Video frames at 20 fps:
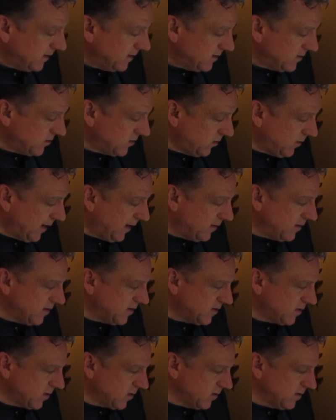So how to
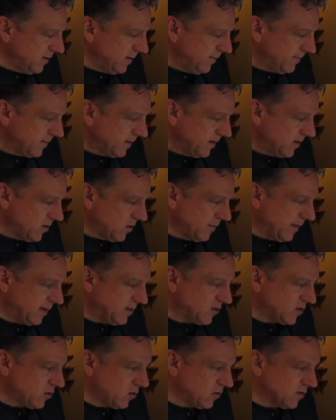turn your
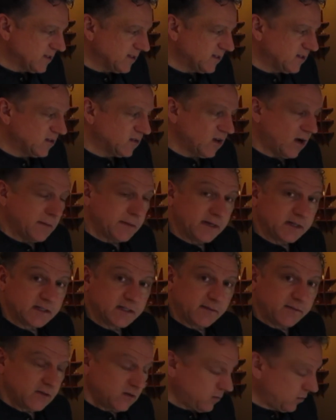major chords into dominant
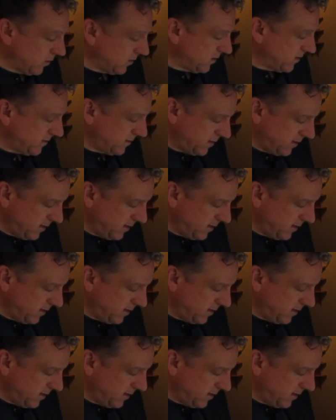7 chords.